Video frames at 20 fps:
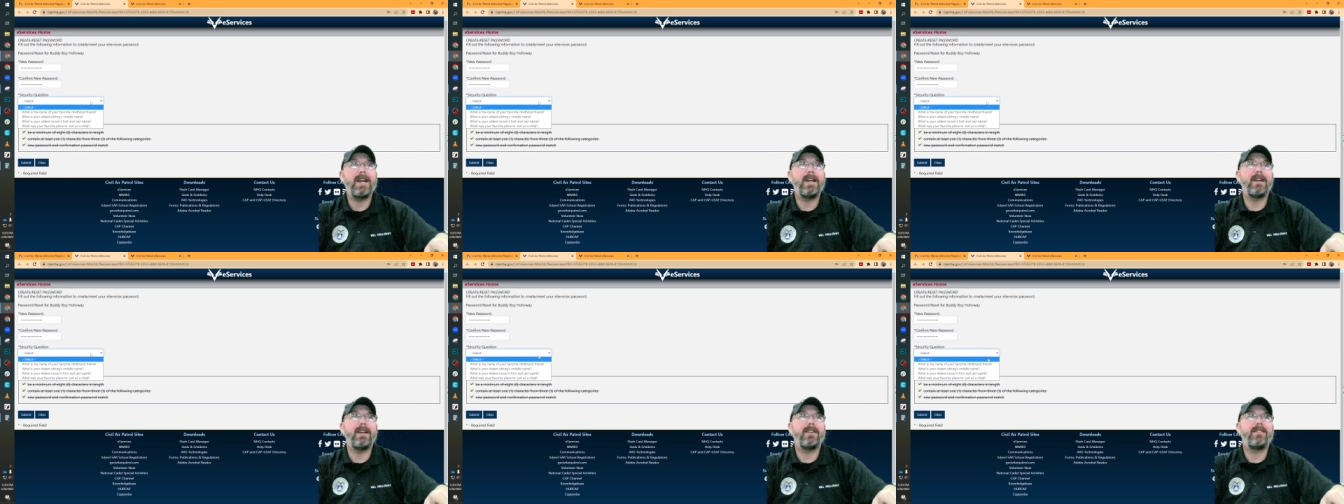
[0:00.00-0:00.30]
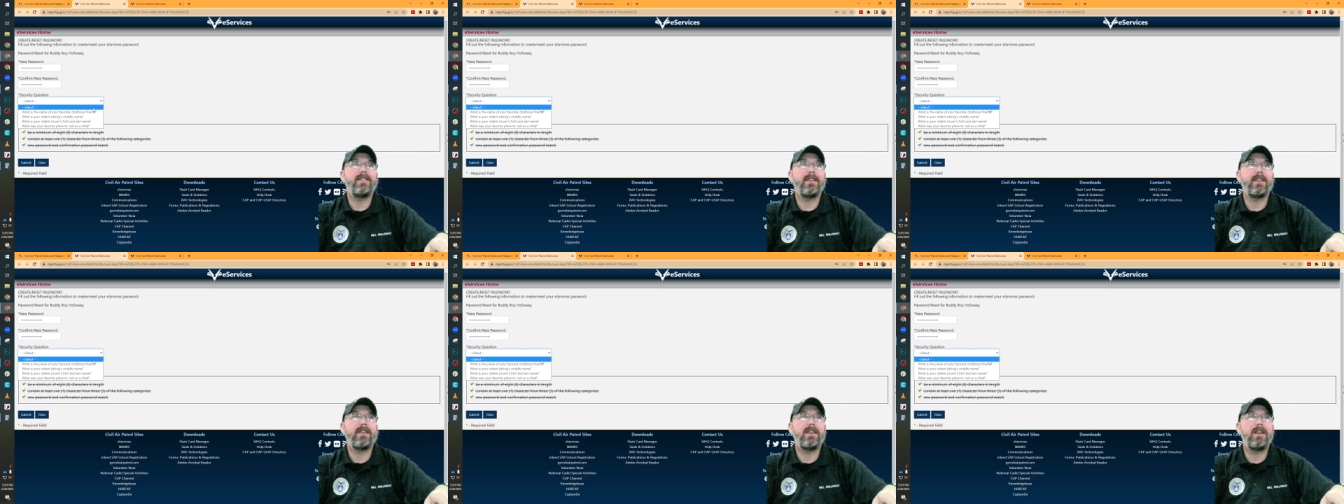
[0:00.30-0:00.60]
need a
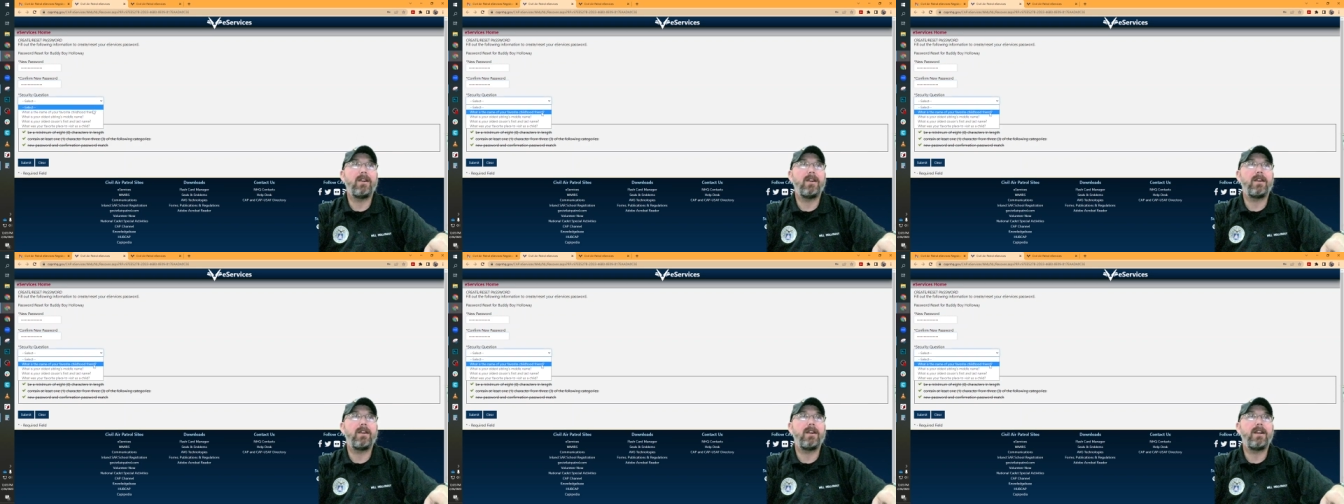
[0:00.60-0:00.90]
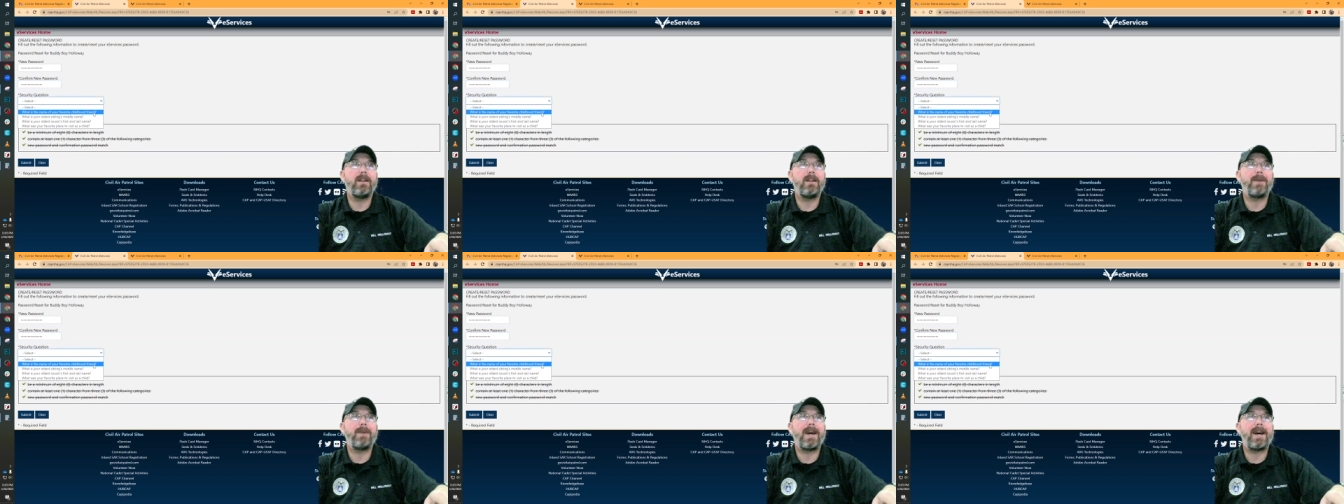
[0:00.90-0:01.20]

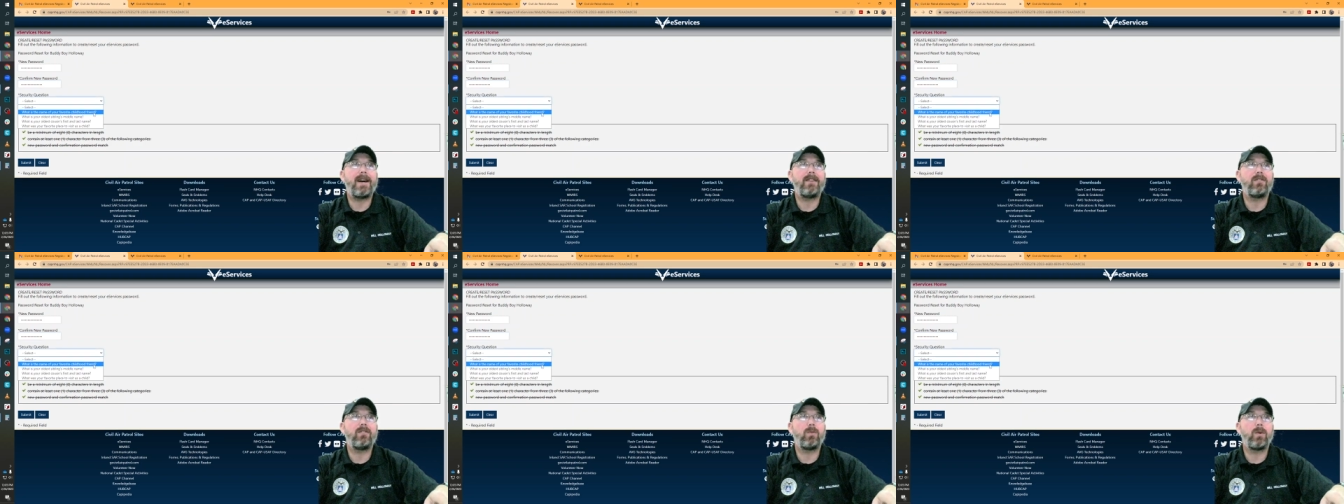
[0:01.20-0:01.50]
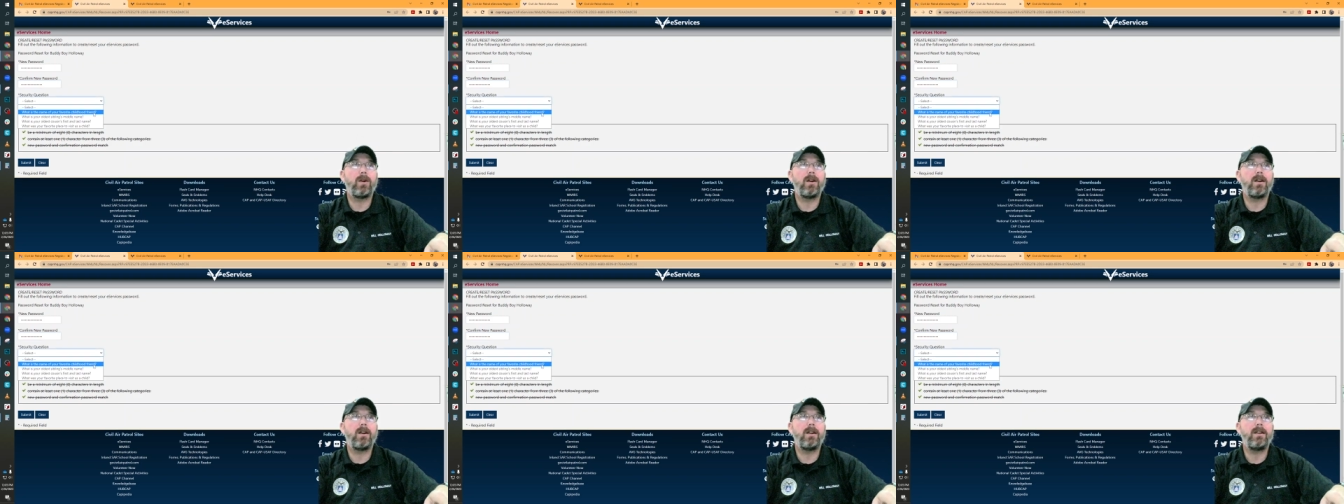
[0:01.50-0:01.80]
security
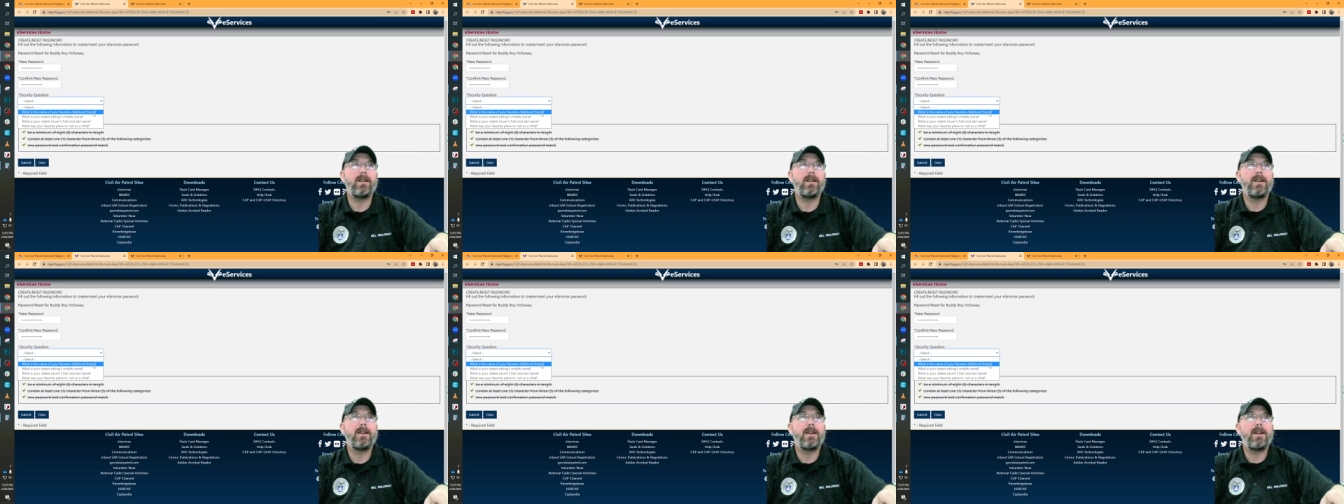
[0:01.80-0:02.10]
password.